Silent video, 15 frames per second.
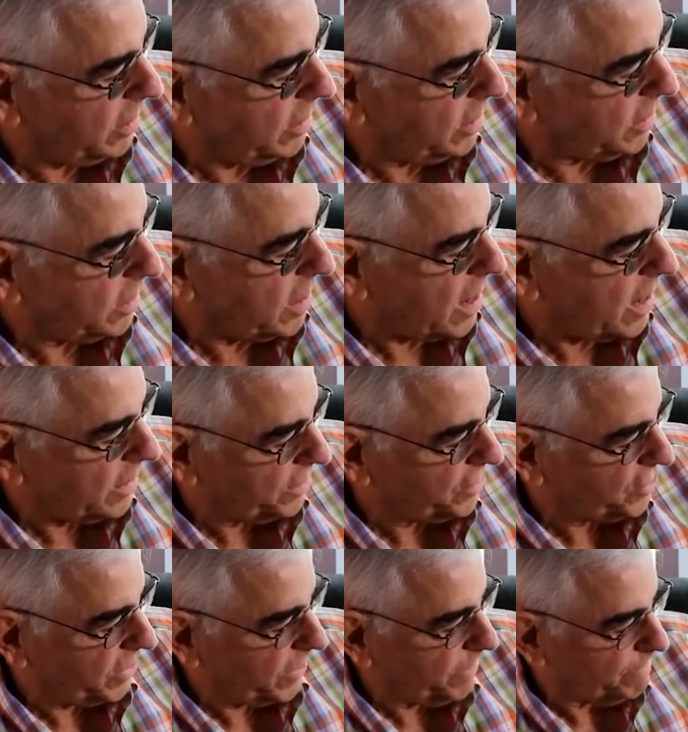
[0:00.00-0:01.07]

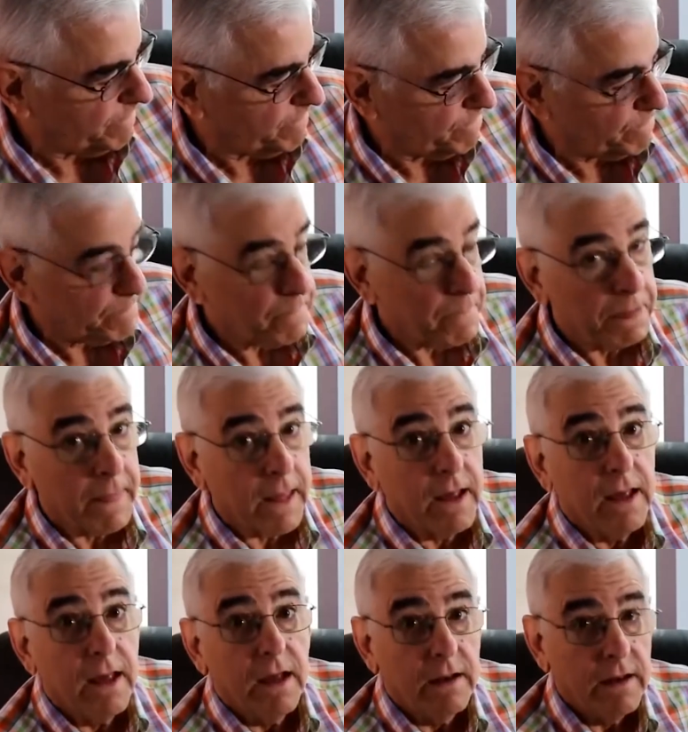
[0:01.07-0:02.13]
Oncology.
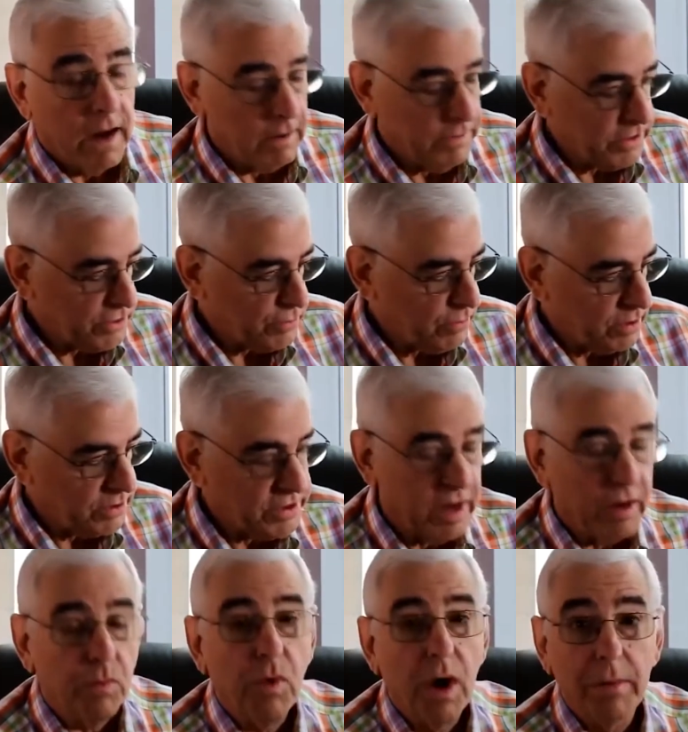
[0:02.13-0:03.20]
Now, this was
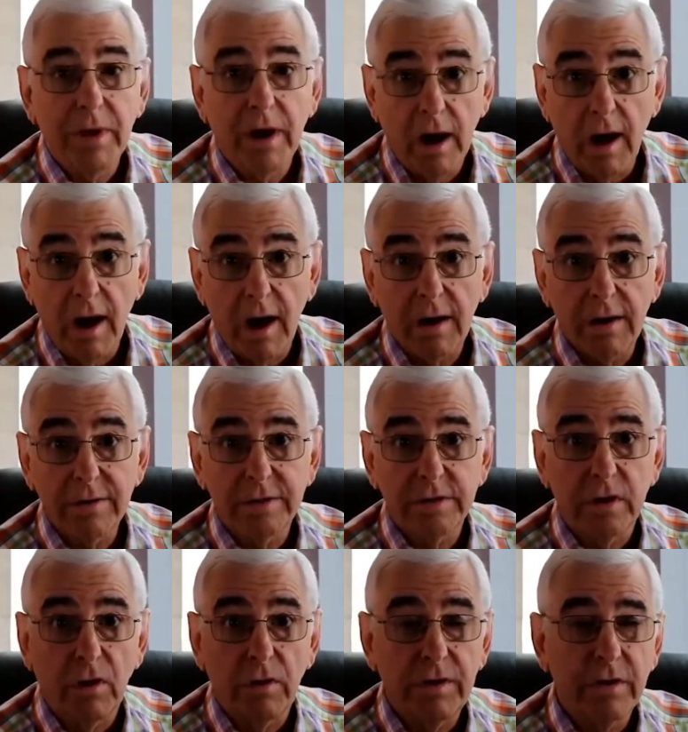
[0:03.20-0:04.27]
a webinar,
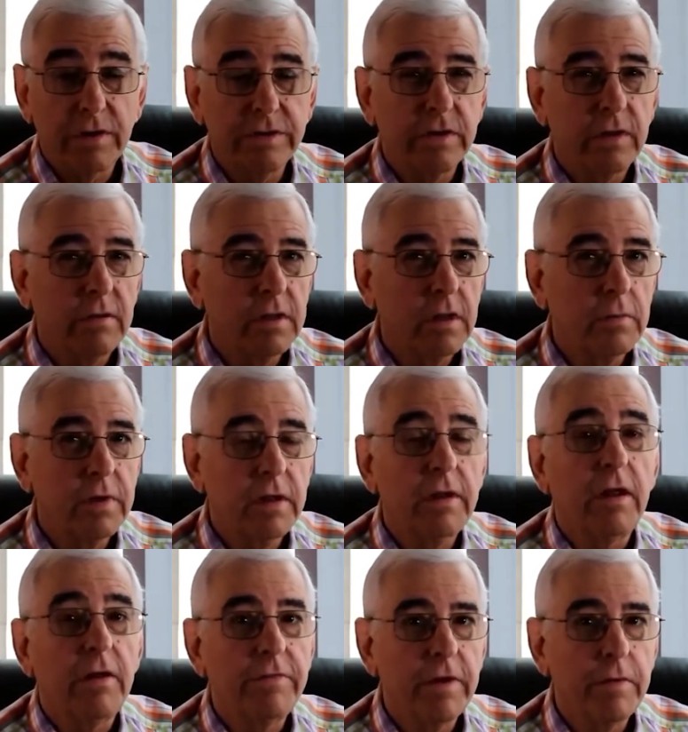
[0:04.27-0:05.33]
so there's a little
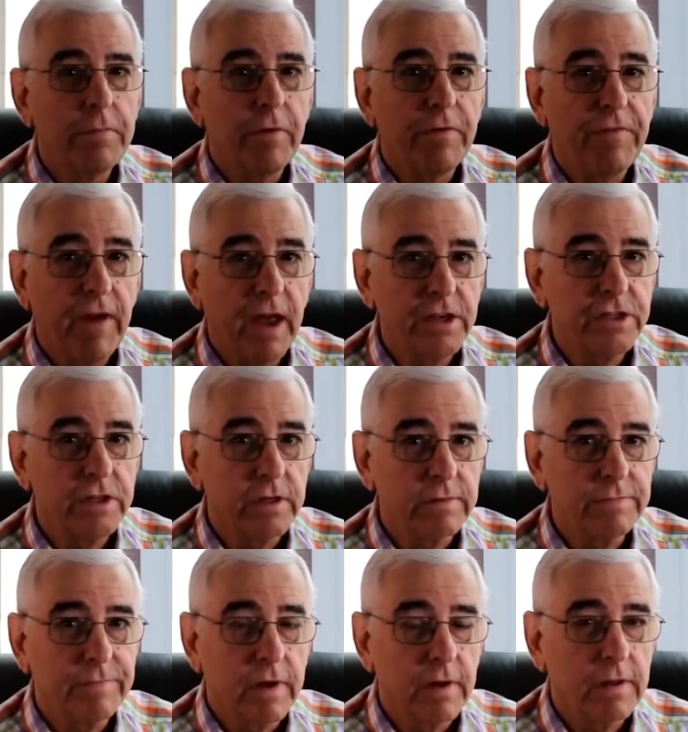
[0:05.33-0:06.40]
bit of
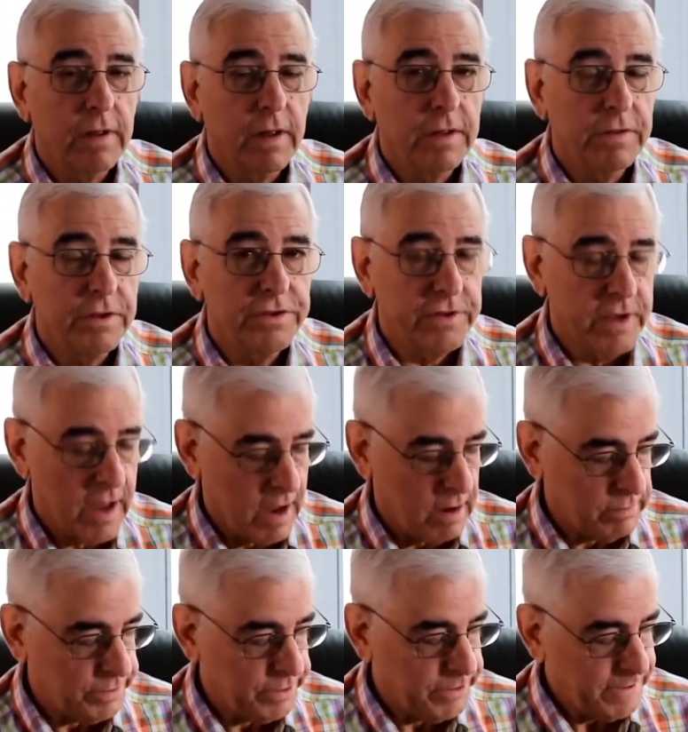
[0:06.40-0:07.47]
imperfection in the
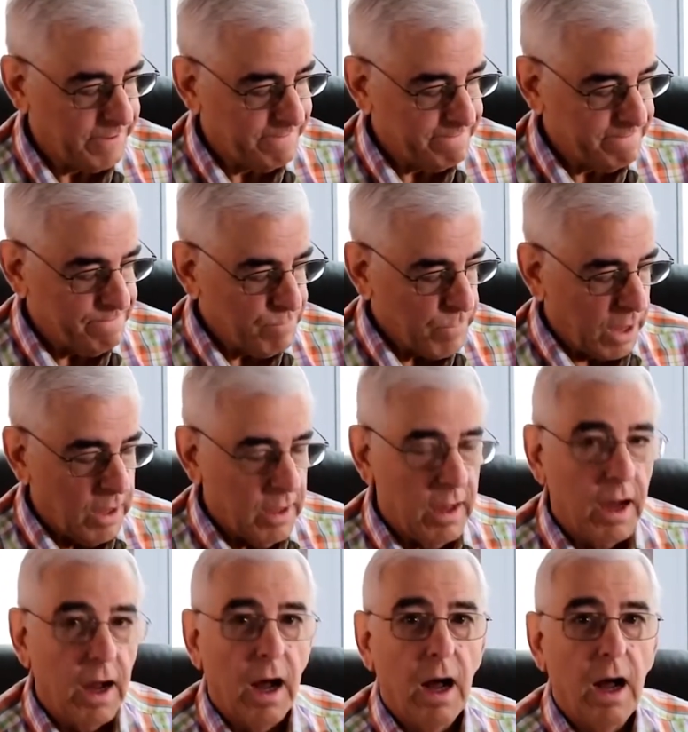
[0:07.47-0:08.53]
sound
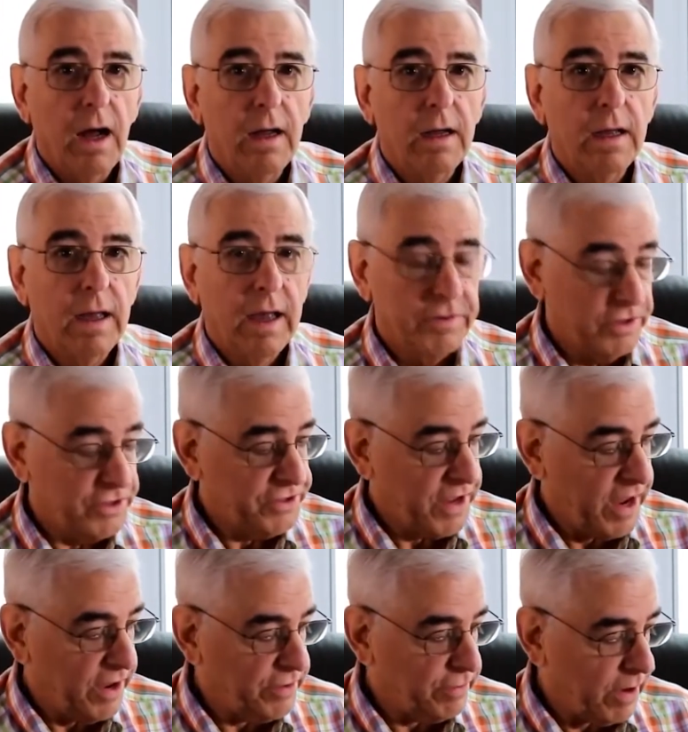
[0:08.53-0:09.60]
as it
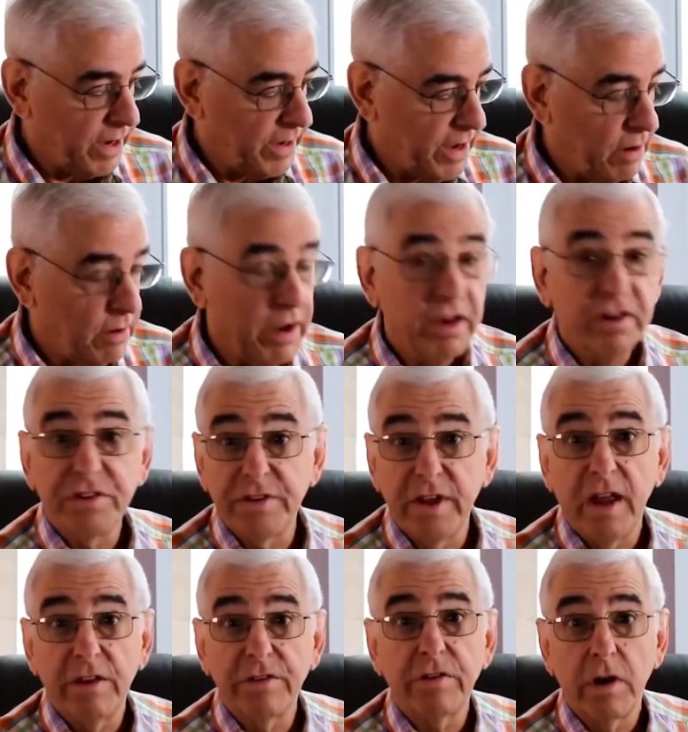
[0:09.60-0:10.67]
stands right now. I
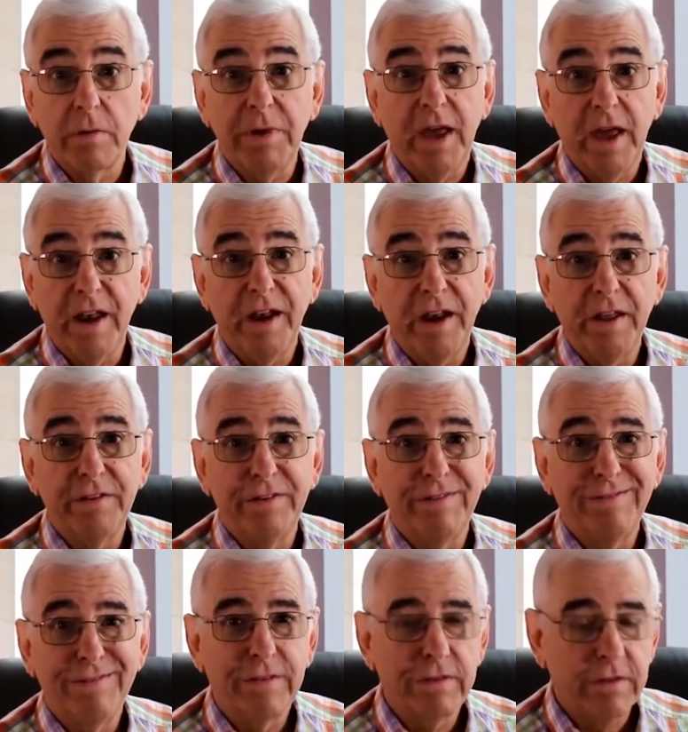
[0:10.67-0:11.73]
understand it's going to be edited
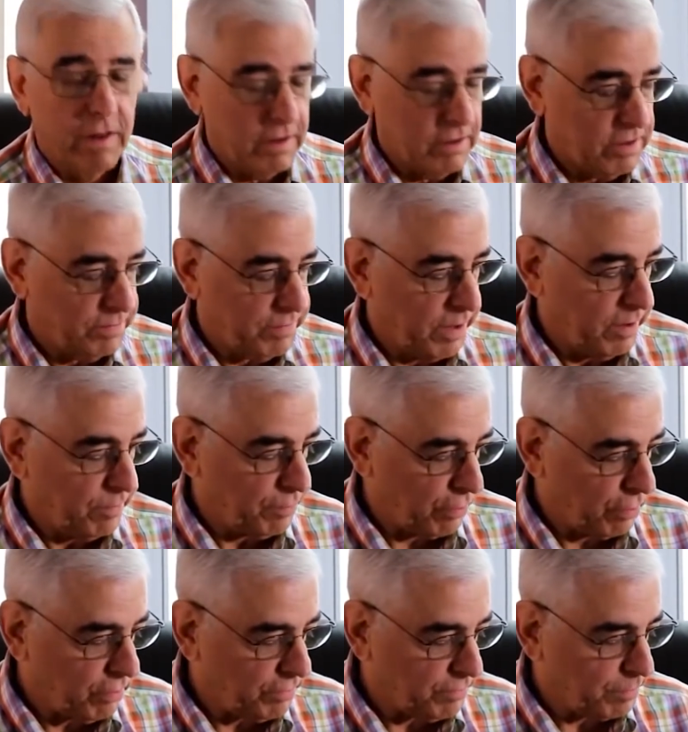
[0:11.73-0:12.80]
to be
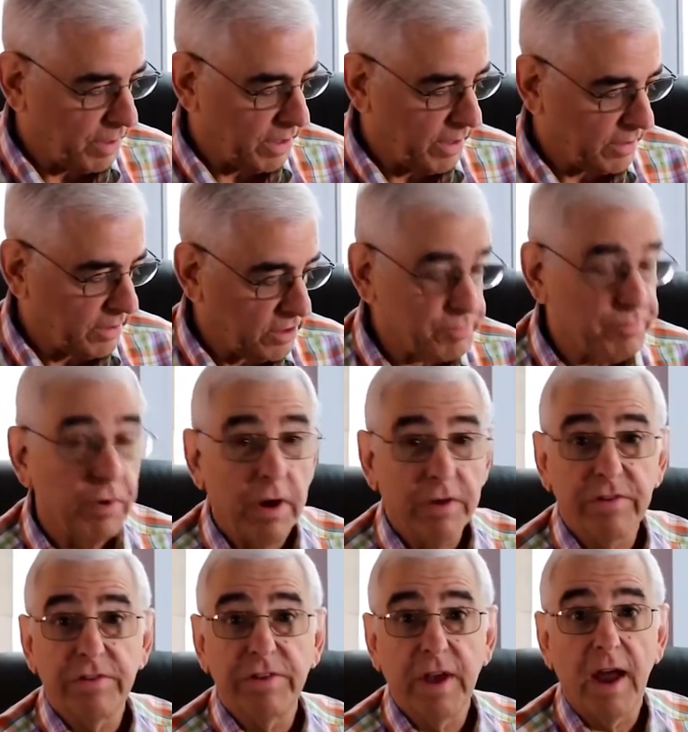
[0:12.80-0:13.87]
improved, but at this
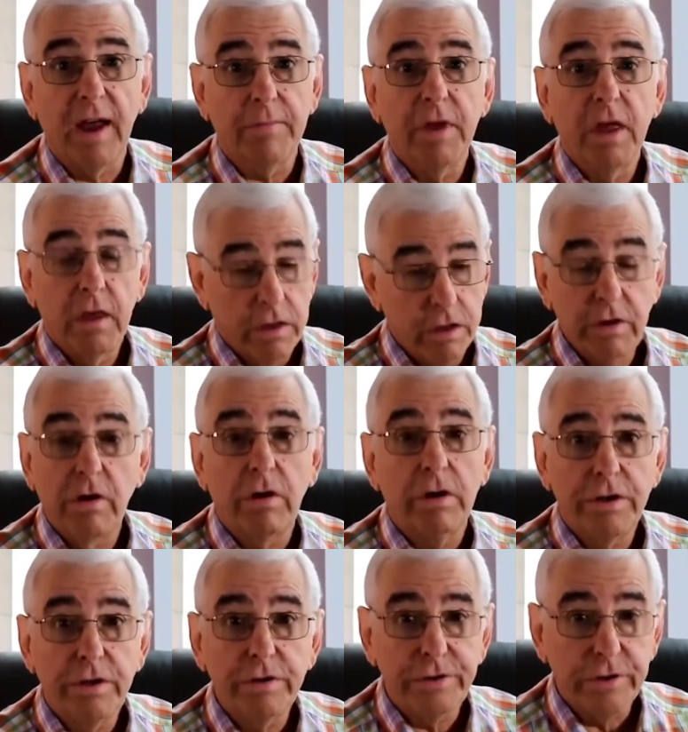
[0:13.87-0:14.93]
present time, you can go
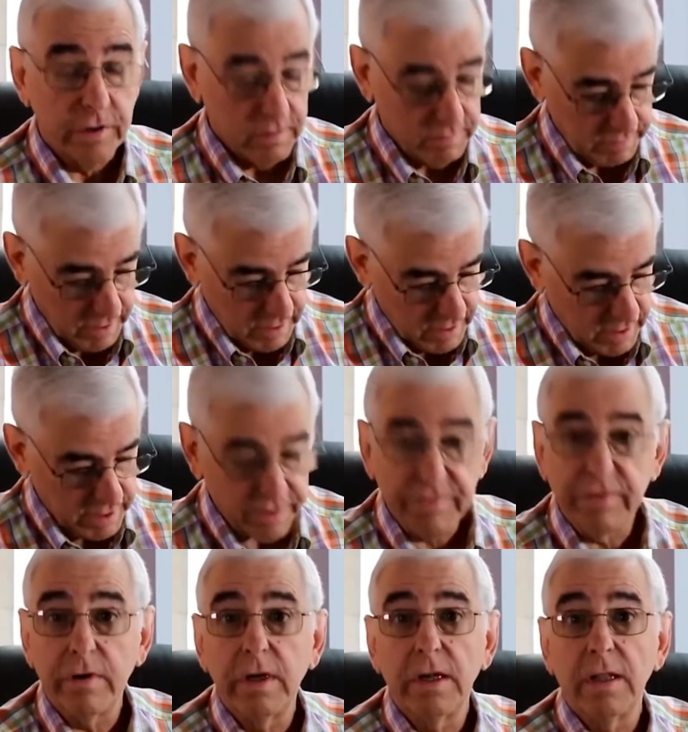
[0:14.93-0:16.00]
on YouTube under
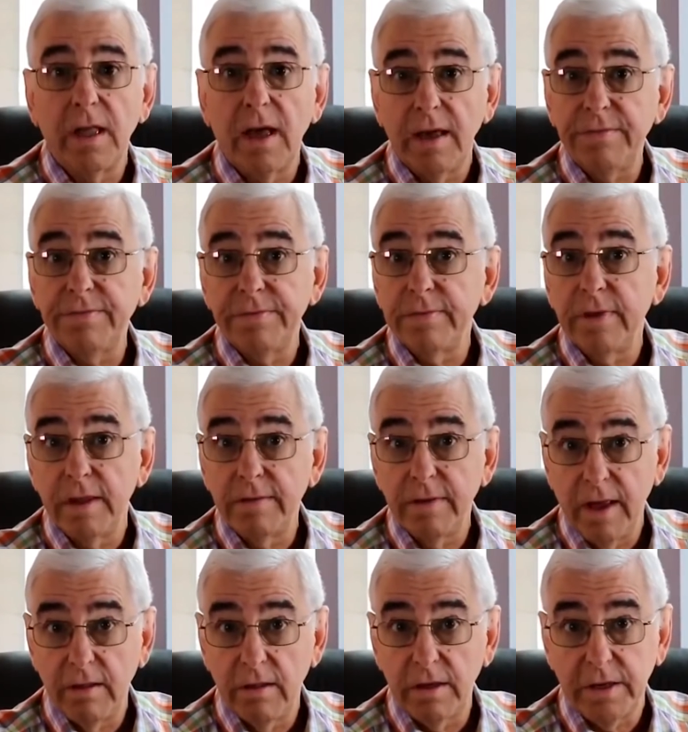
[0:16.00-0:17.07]
Verita Life
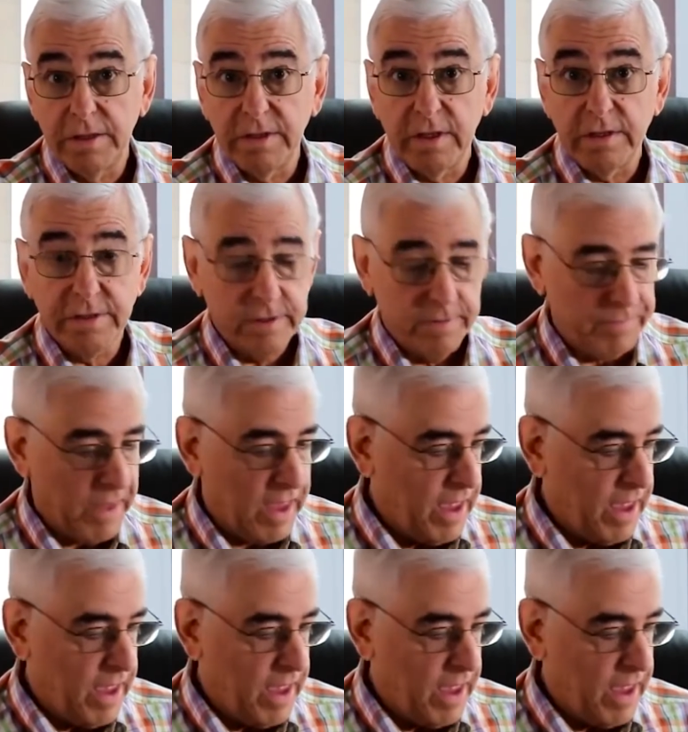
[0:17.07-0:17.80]
and look at this.